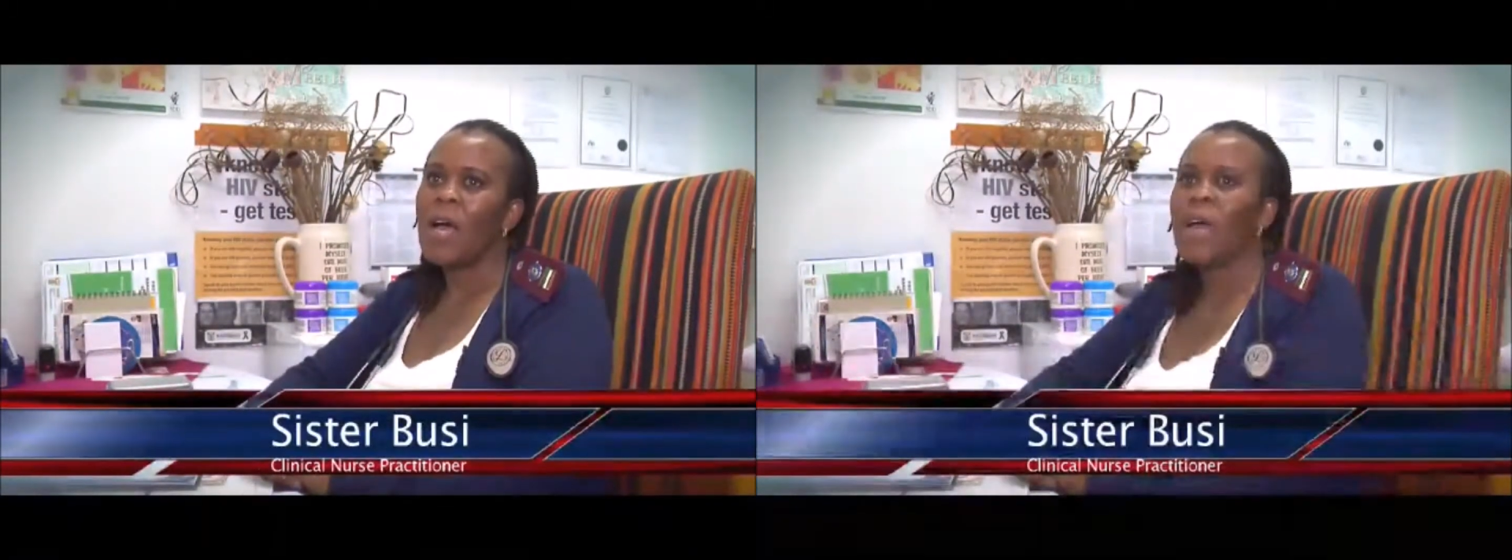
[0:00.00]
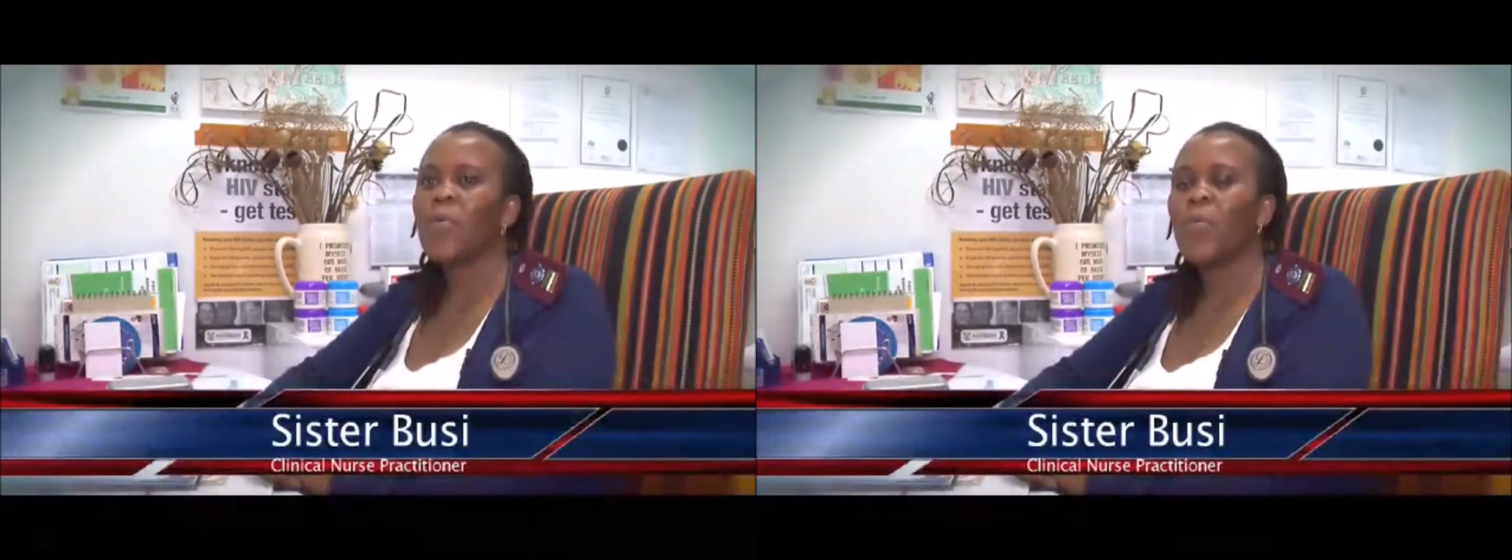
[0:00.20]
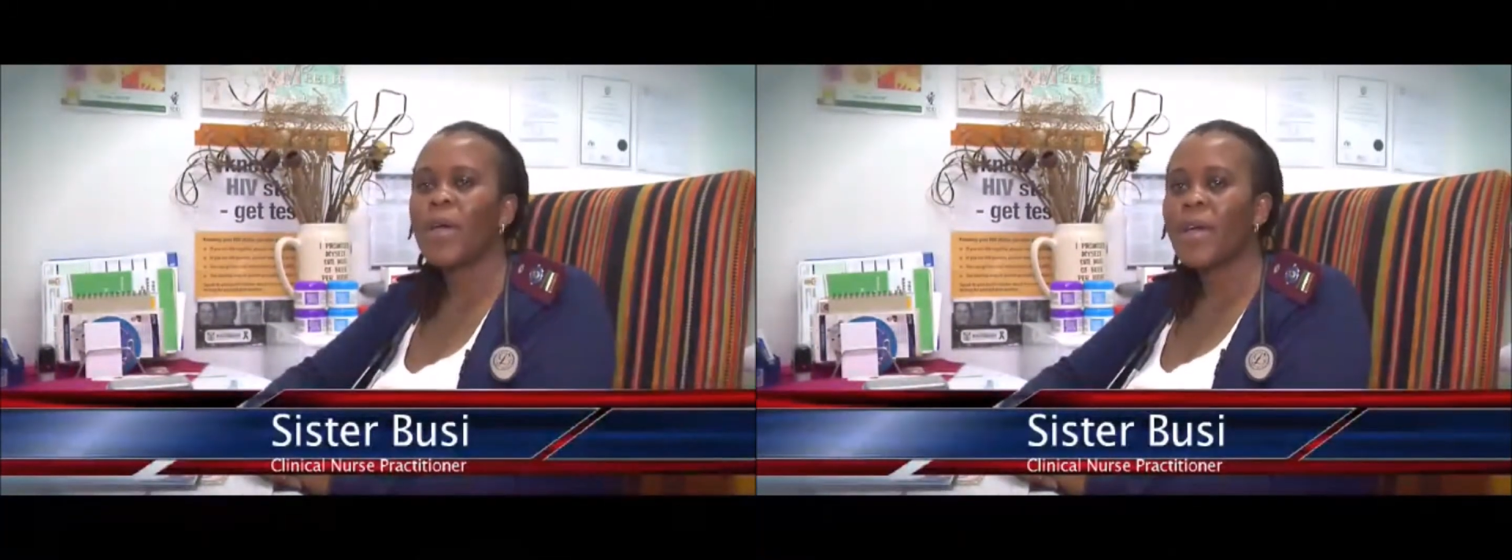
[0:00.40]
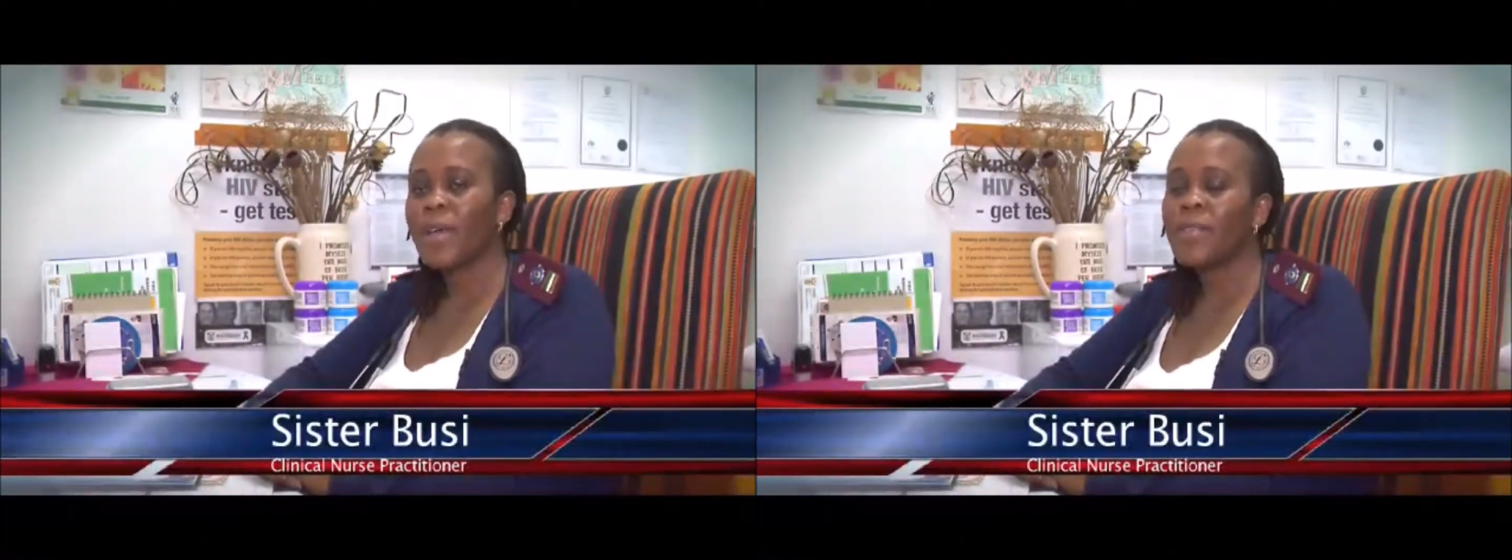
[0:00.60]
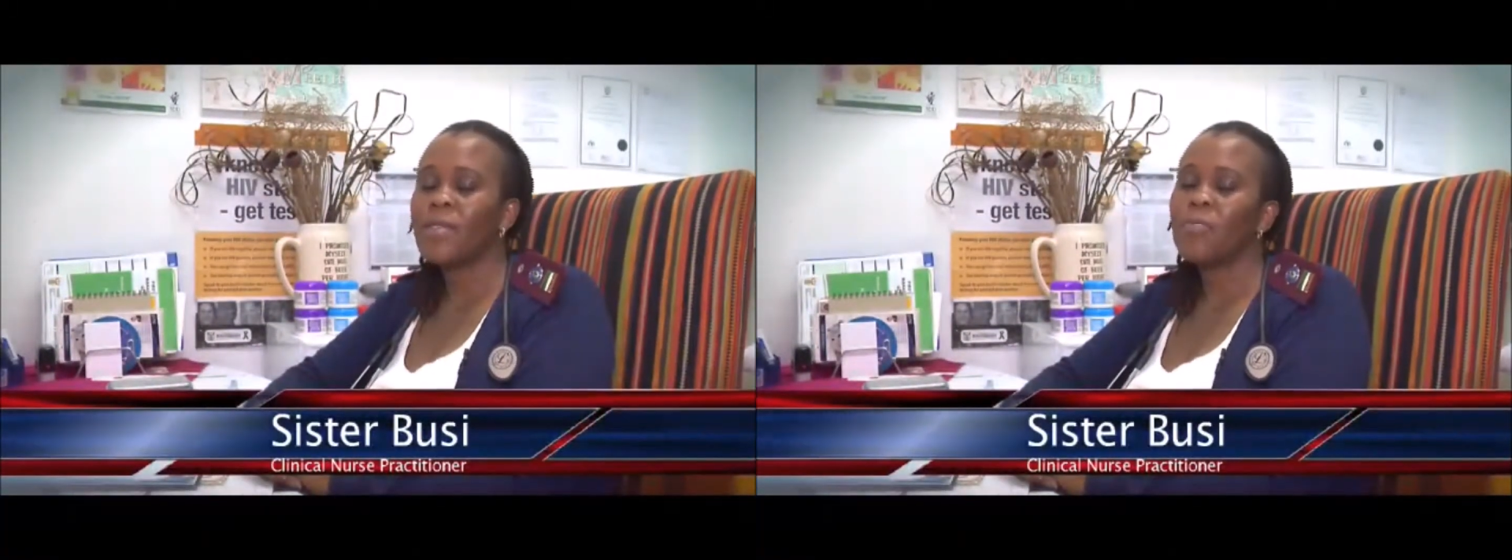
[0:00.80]
I work
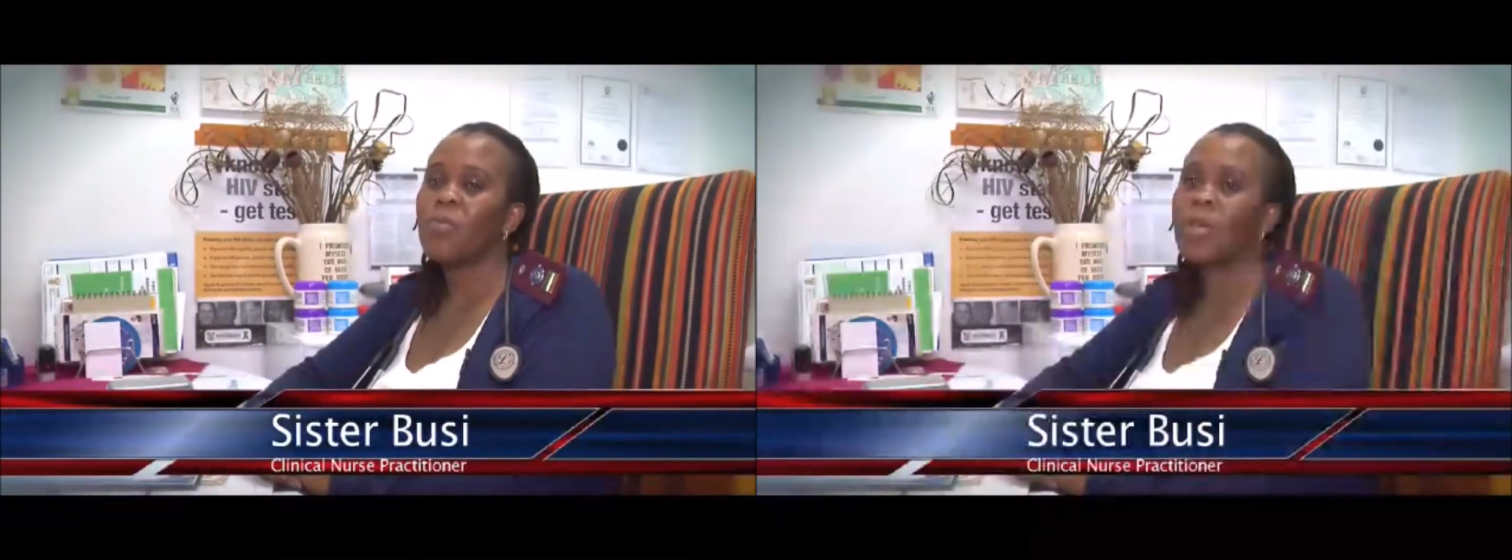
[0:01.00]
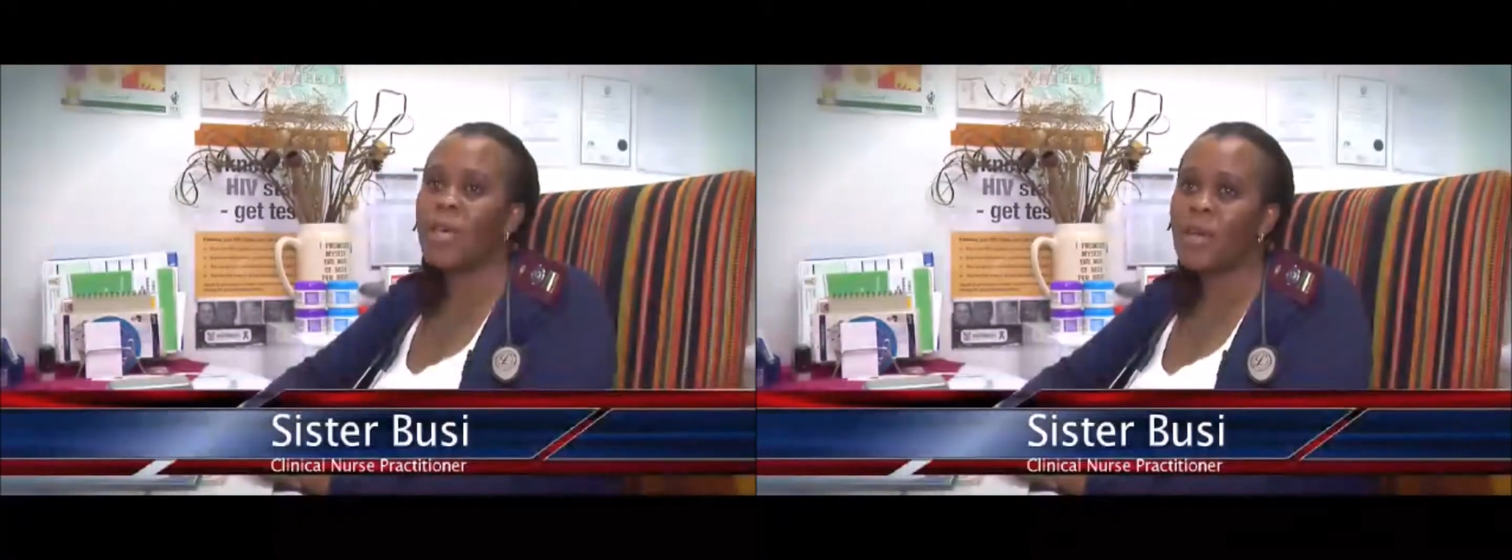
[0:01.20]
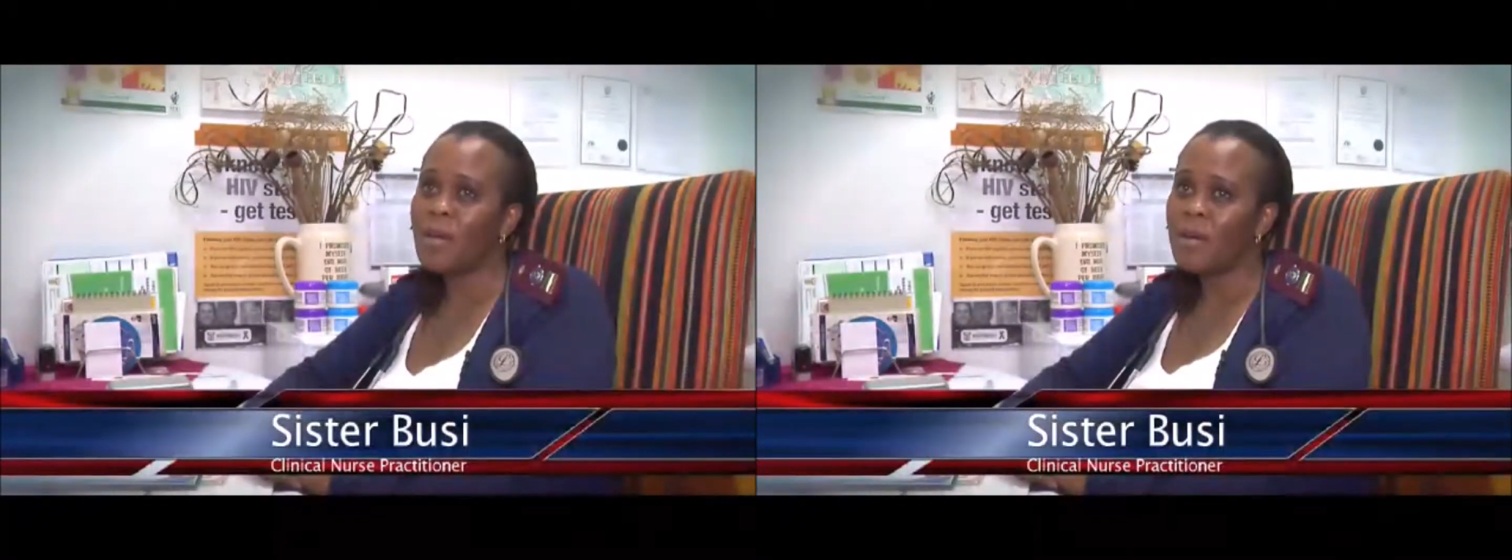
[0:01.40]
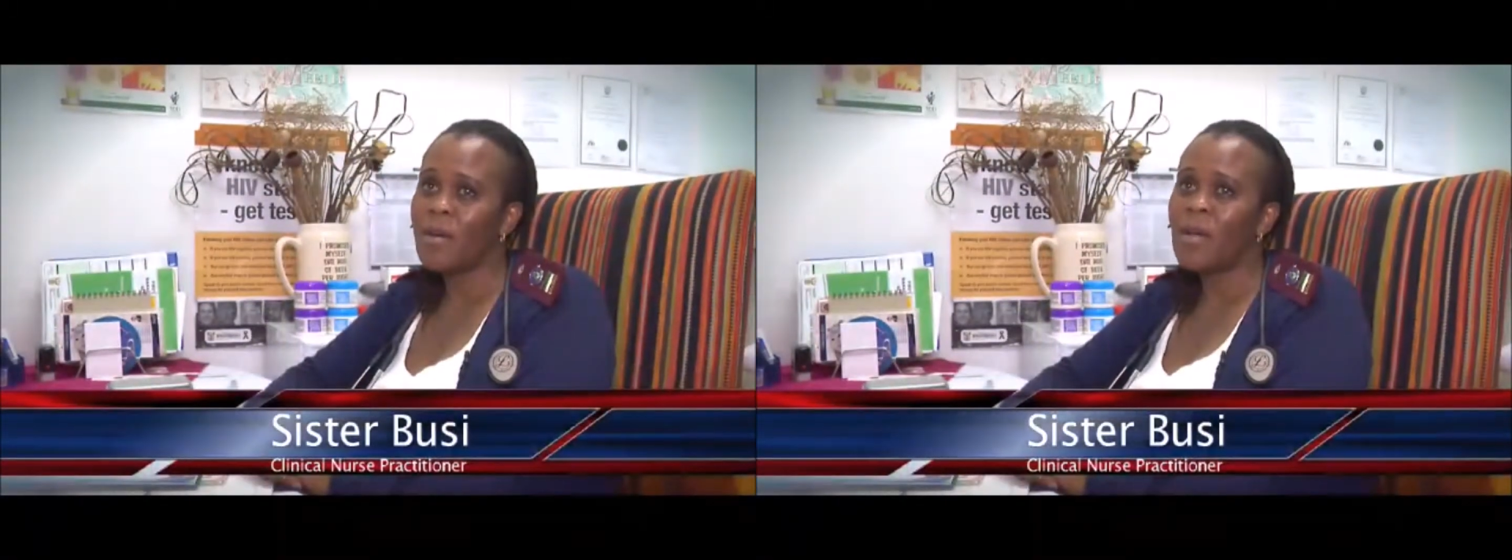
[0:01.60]
at Sibukeng